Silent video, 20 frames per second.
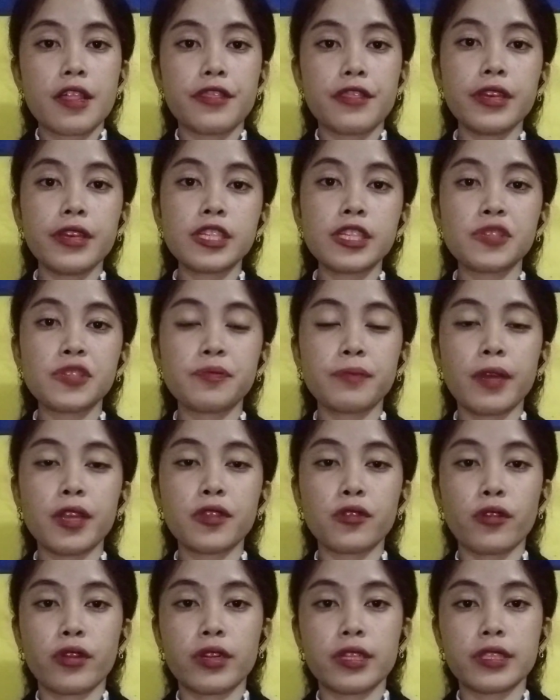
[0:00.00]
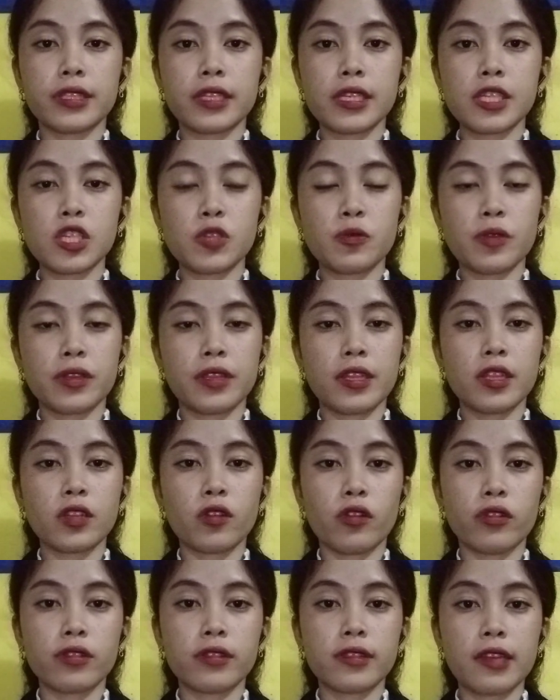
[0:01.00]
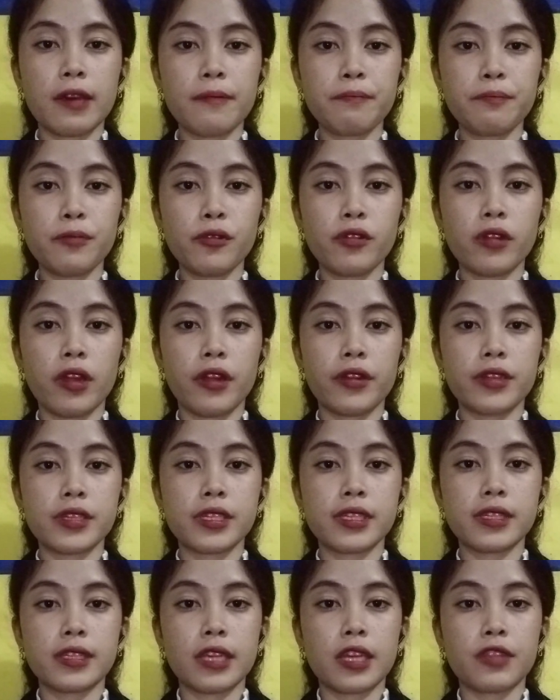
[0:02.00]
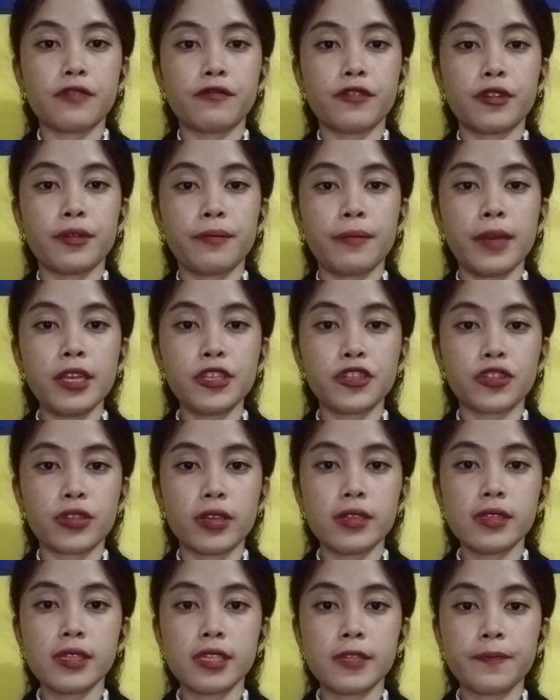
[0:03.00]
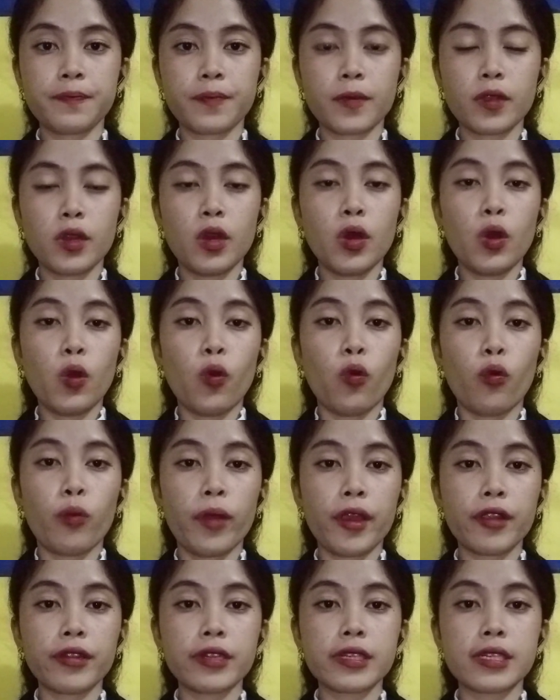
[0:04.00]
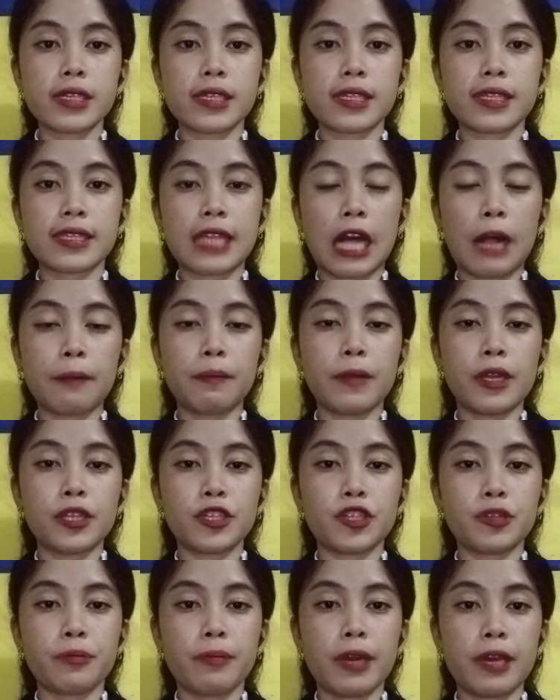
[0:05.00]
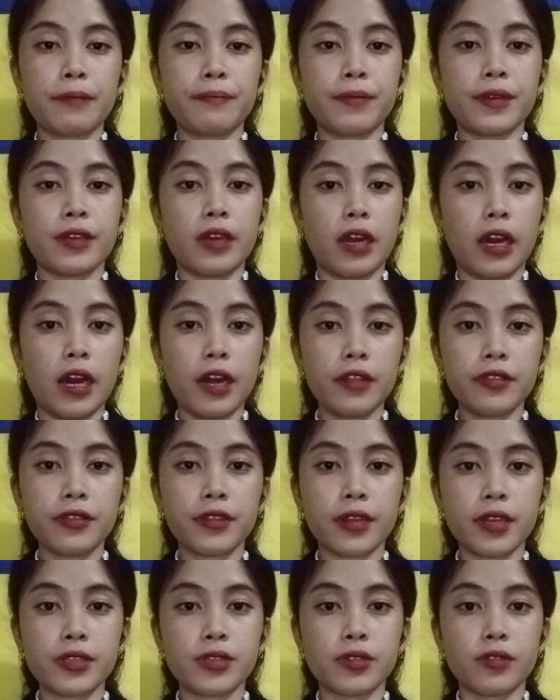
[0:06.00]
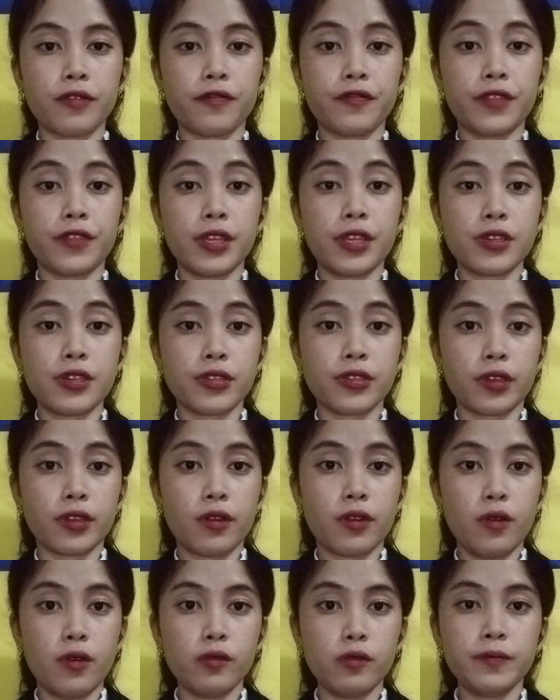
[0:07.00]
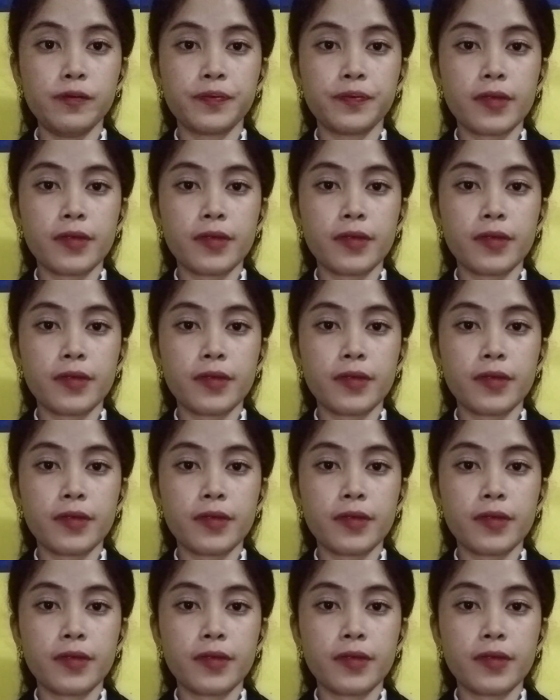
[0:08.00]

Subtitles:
These minorities within contemporary state formations were established maybe hundreds of years ago.